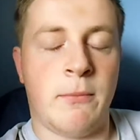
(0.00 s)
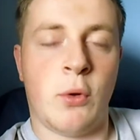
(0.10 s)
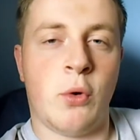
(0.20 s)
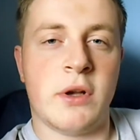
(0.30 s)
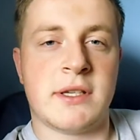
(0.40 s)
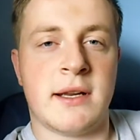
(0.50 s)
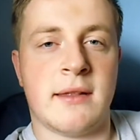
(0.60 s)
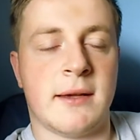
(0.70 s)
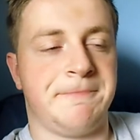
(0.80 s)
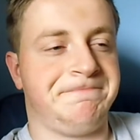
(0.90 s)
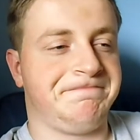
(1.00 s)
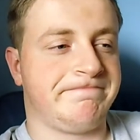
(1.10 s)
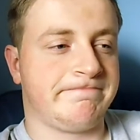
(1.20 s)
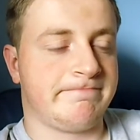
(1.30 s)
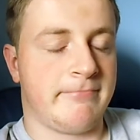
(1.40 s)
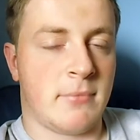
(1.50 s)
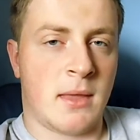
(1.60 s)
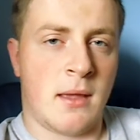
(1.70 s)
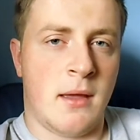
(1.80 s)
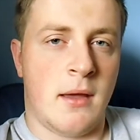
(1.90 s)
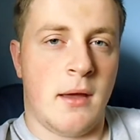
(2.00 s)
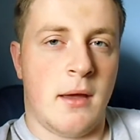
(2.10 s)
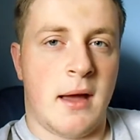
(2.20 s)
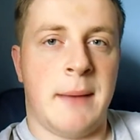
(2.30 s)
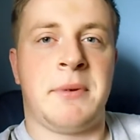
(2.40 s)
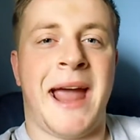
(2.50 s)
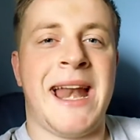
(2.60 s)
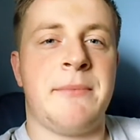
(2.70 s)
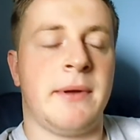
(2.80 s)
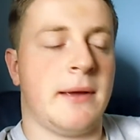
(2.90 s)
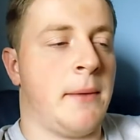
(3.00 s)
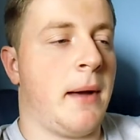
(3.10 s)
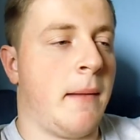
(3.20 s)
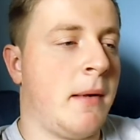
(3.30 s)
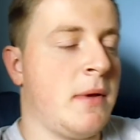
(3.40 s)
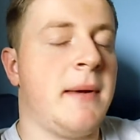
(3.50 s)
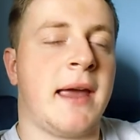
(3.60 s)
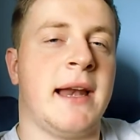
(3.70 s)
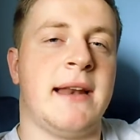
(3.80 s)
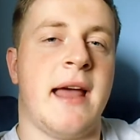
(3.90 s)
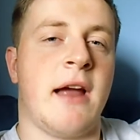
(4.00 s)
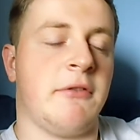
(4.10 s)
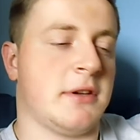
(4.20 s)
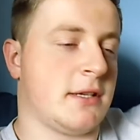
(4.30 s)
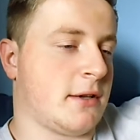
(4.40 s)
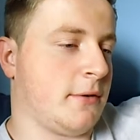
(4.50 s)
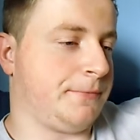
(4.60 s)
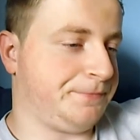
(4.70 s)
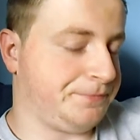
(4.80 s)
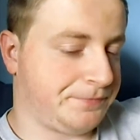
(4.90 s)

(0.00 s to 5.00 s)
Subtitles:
I'm noticing that I'm a wee bit kind of nervous